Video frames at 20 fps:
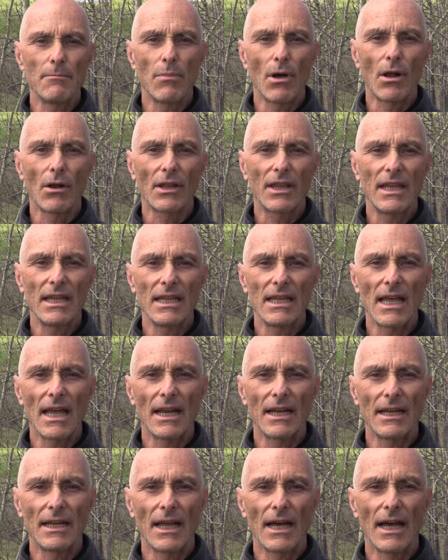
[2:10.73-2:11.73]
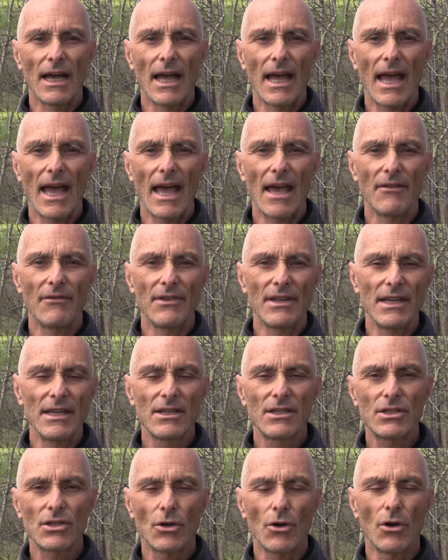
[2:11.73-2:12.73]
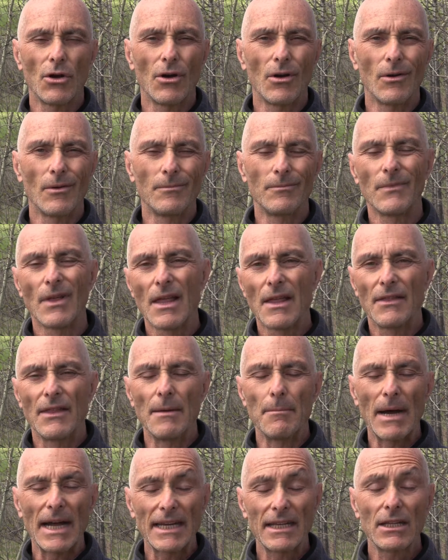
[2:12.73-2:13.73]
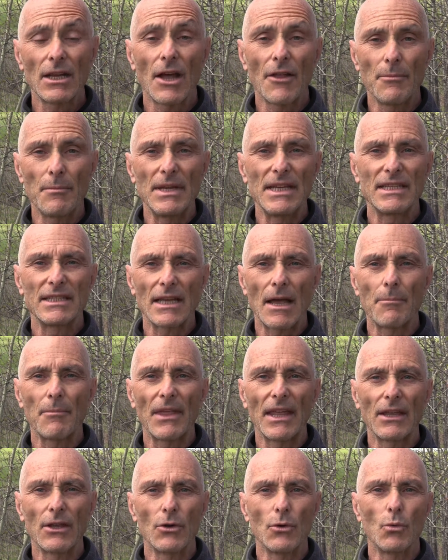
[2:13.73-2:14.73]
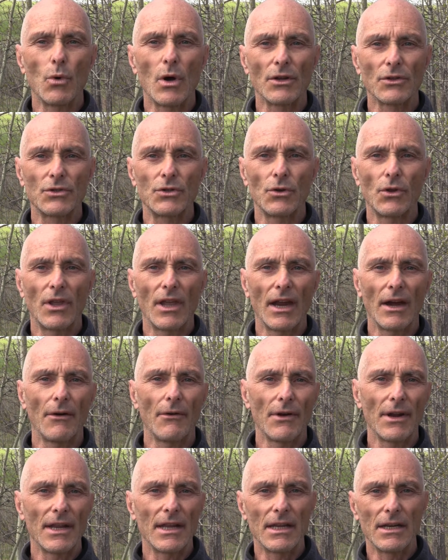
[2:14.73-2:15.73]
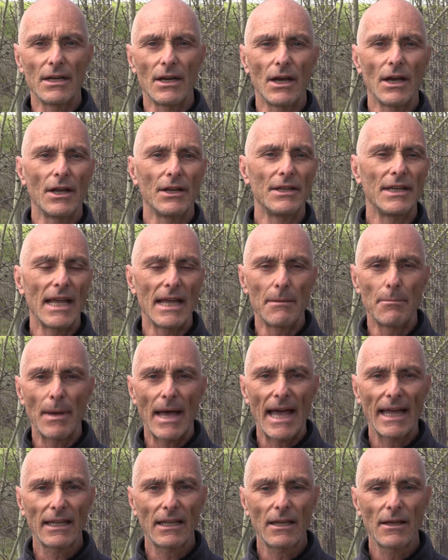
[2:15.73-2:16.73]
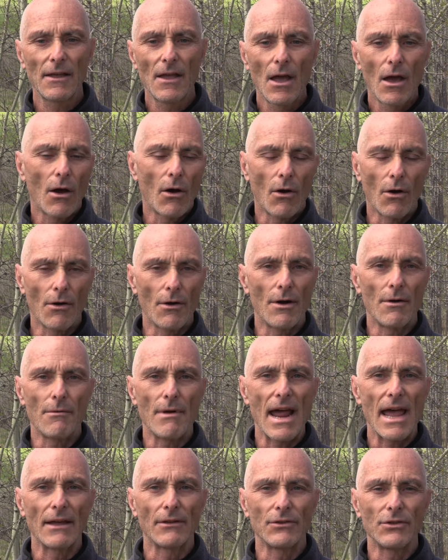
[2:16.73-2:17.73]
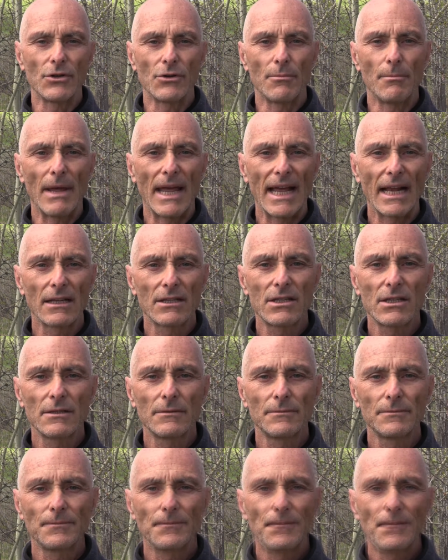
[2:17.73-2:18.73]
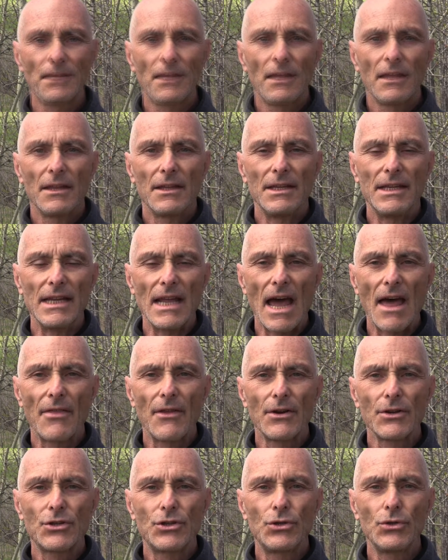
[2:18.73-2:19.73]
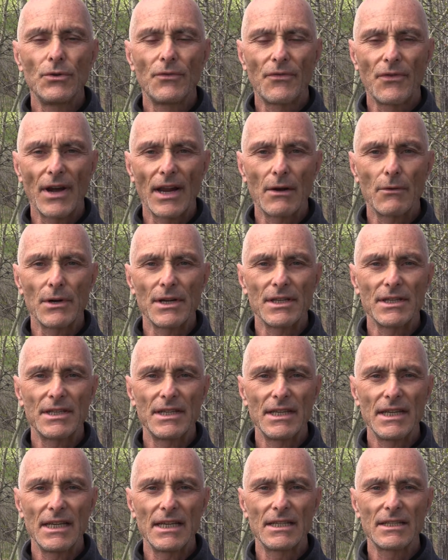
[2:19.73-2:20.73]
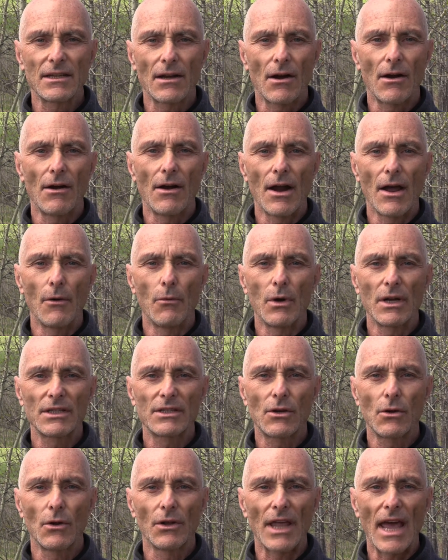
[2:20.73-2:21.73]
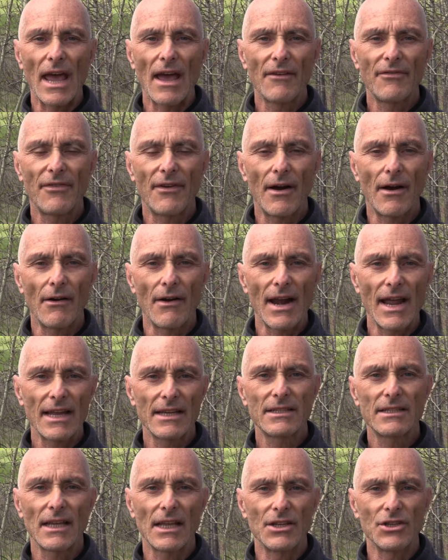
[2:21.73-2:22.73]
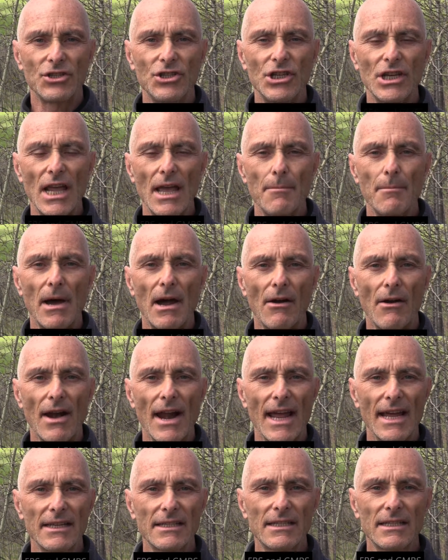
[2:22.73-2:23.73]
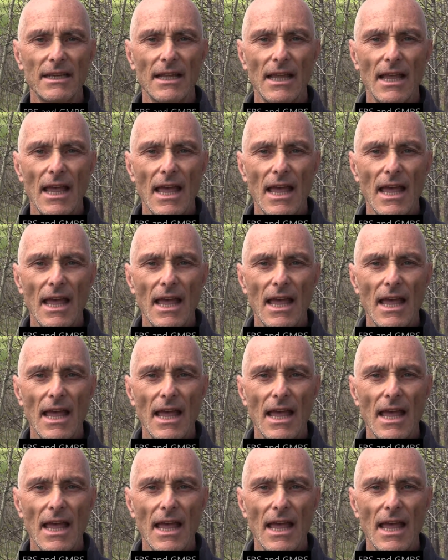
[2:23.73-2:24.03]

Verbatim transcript: bulky and uh, heavy, so they might not be something you want to carry in a day pack or around your belt. The other two frequencies are uh, what's called F R S and G M R S,